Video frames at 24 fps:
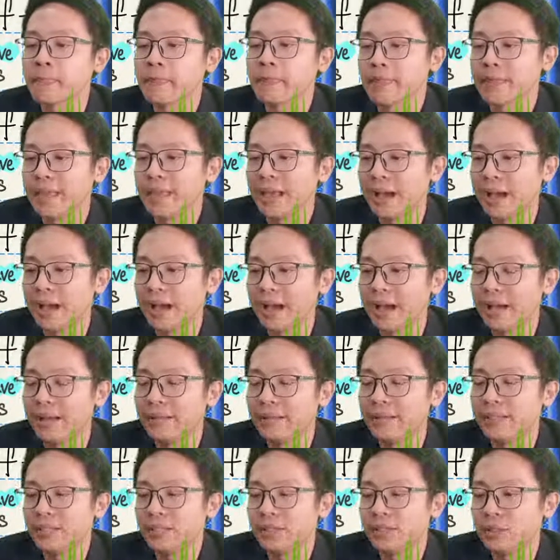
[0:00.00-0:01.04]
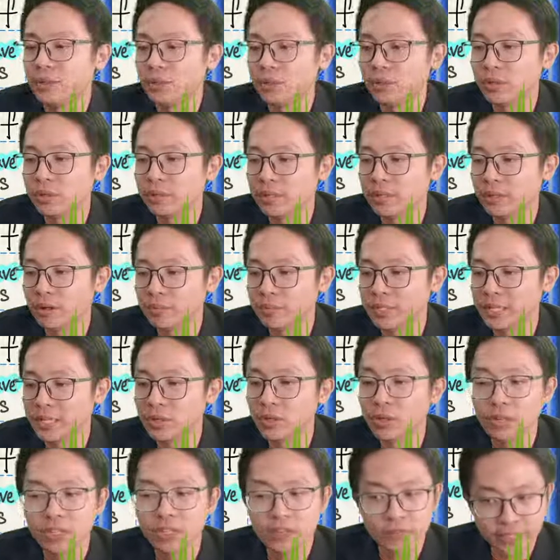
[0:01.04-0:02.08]
the object go
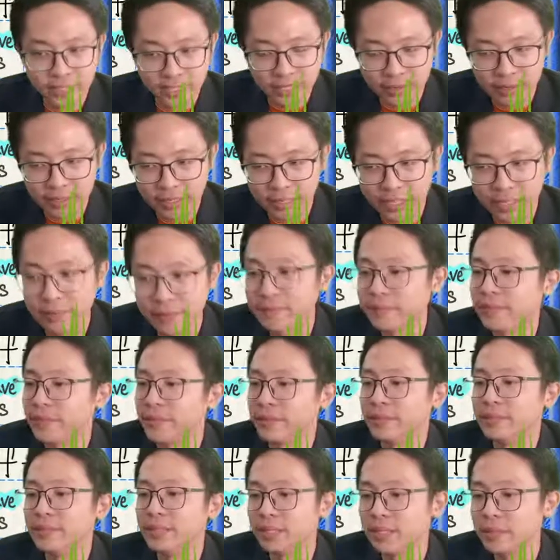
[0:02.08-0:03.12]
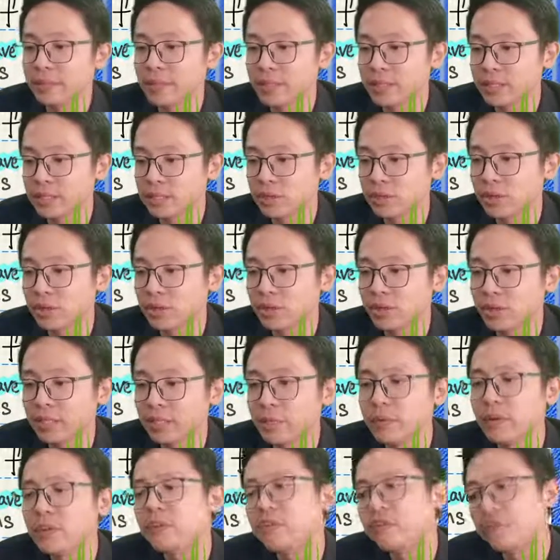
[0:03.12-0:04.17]
even nearer, the image go
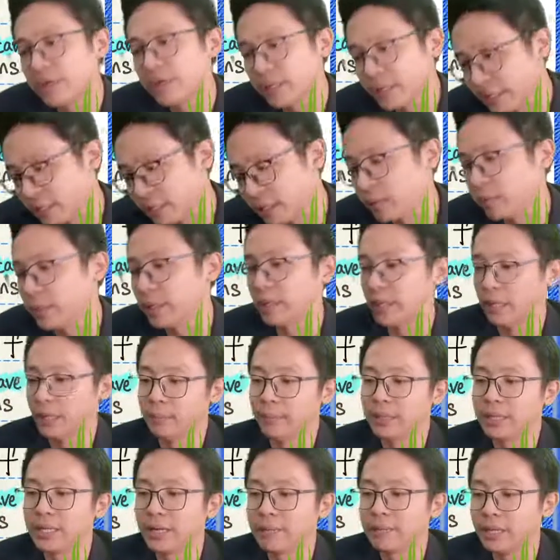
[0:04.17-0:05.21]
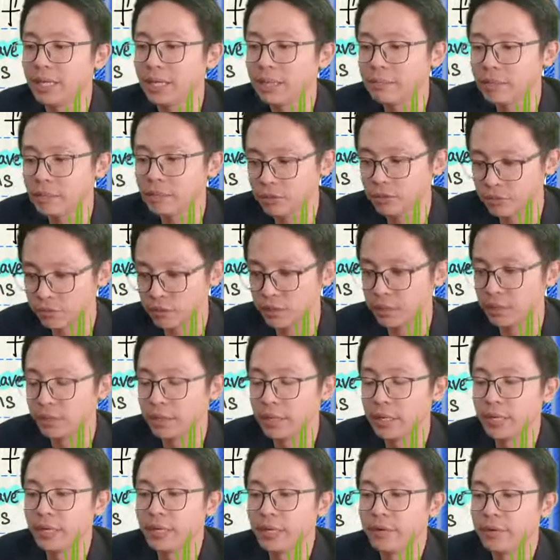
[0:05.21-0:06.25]
even further away, become image 3.
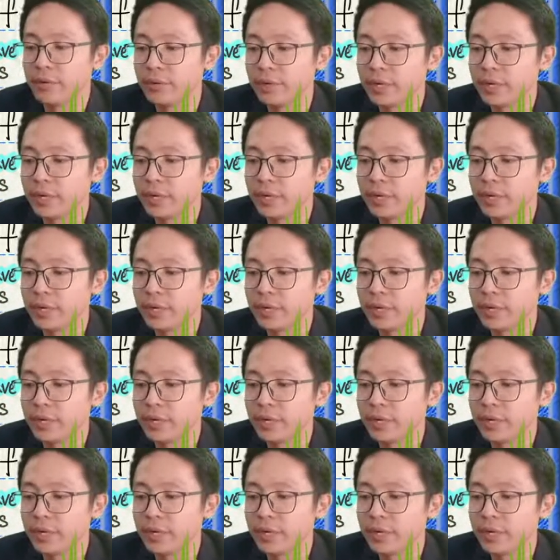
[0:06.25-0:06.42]
Real